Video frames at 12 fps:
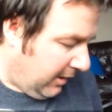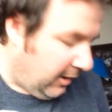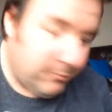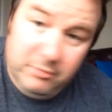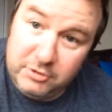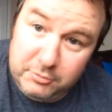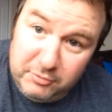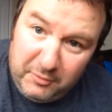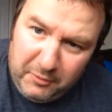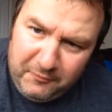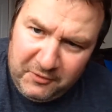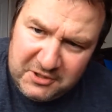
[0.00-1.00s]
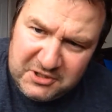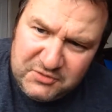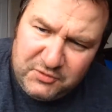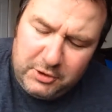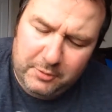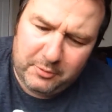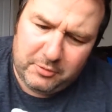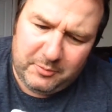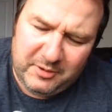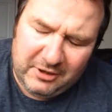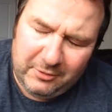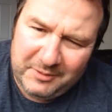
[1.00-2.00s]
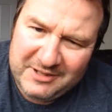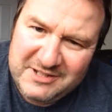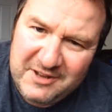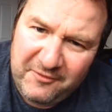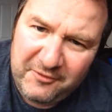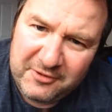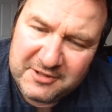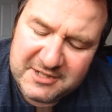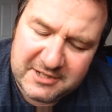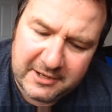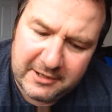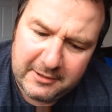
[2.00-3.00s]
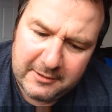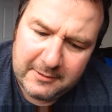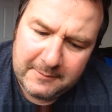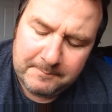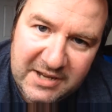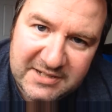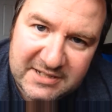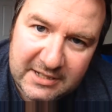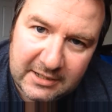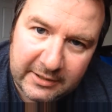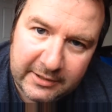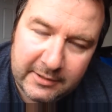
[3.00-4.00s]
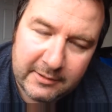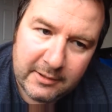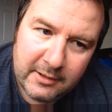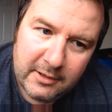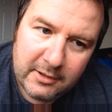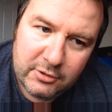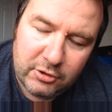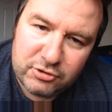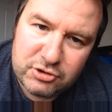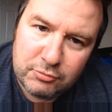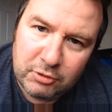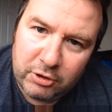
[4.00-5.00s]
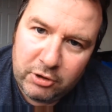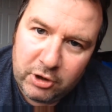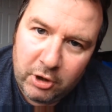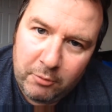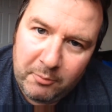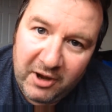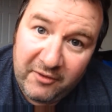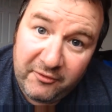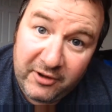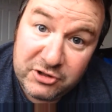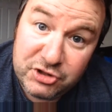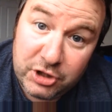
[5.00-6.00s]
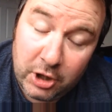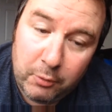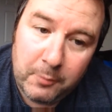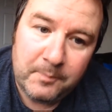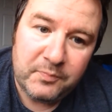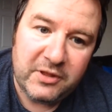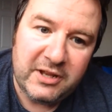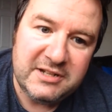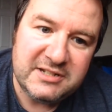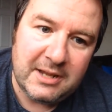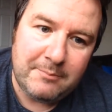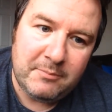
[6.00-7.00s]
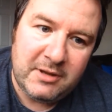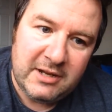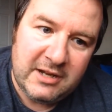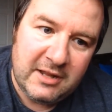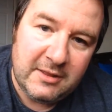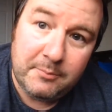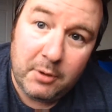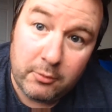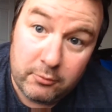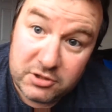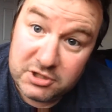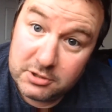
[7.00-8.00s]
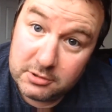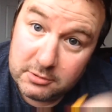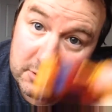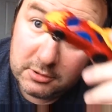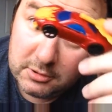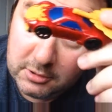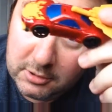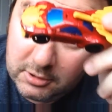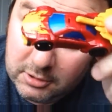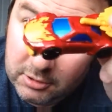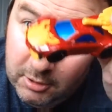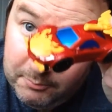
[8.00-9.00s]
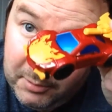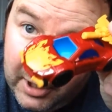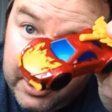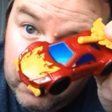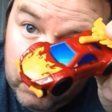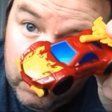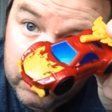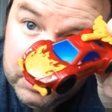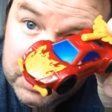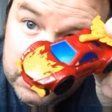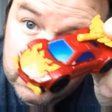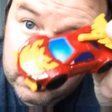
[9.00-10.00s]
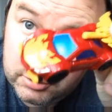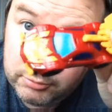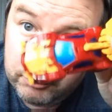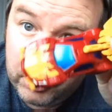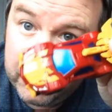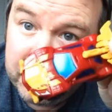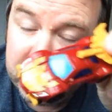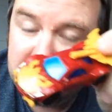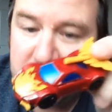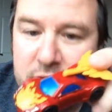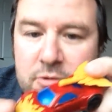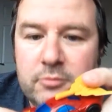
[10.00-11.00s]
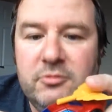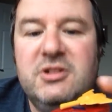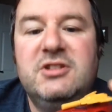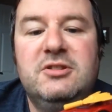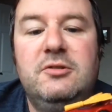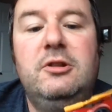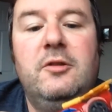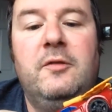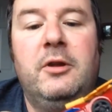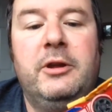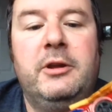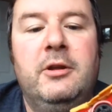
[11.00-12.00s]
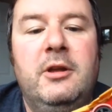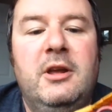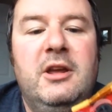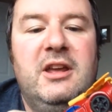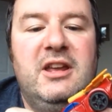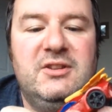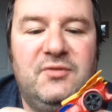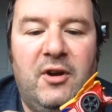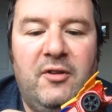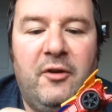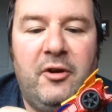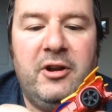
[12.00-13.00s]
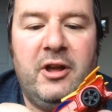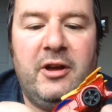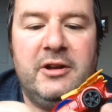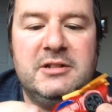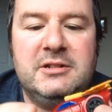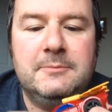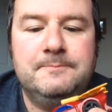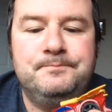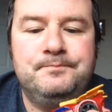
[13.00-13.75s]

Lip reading: We're going to do another versus video. We're going to be a little bit different today. Basically, not too long ago, my friend Cho, he sent me in the post Combiner Wars Rodimus, which is lovely. He's very, very nice.